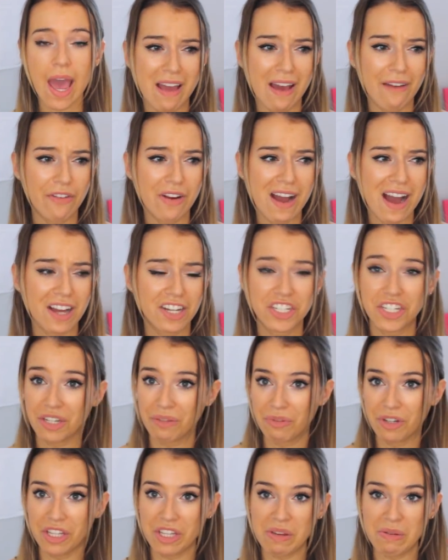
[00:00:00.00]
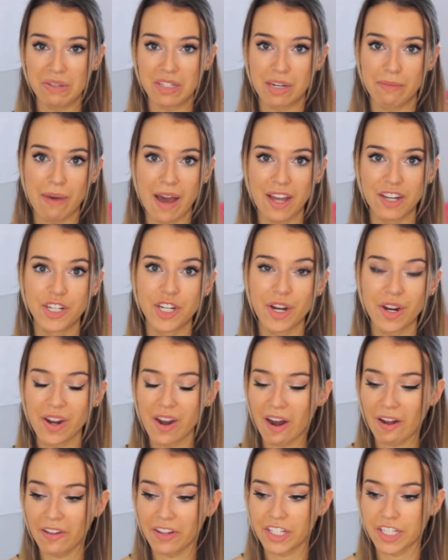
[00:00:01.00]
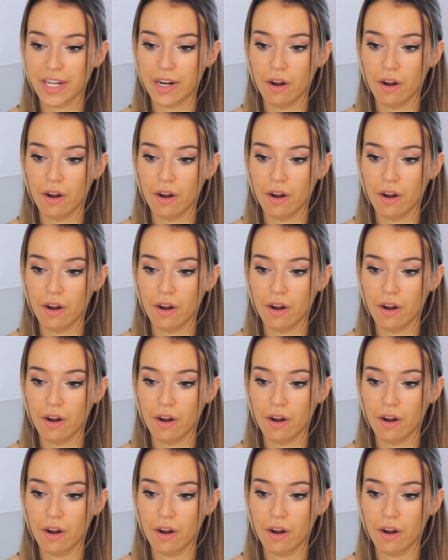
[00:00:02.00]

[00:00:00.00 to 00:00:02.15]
Never actually really used a binder in college